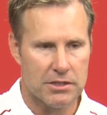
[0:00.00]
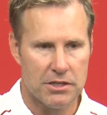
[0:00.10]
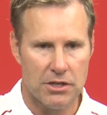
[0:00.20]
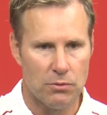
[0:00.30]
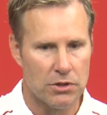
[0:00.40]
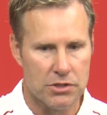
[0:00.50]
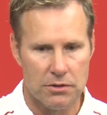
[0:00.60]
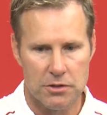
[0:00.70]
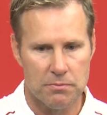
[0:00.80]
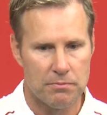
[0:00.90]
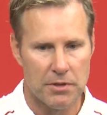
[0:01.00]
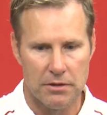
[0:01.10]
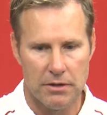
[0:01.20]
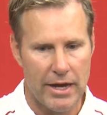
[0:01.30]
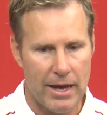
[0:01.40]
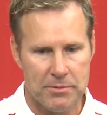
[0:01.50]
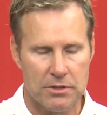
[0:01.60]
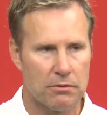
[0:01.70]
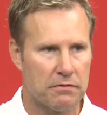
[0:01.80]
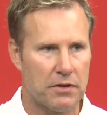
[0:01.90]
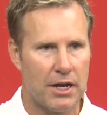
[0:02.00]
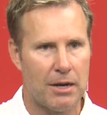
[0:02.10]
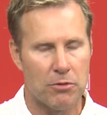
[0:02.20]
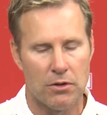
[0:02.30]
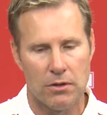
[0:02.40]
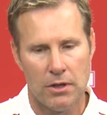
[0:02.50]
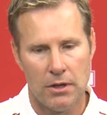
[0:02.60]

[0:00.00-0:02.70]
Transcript: CJ Wilcher has been absolutely phenomenal.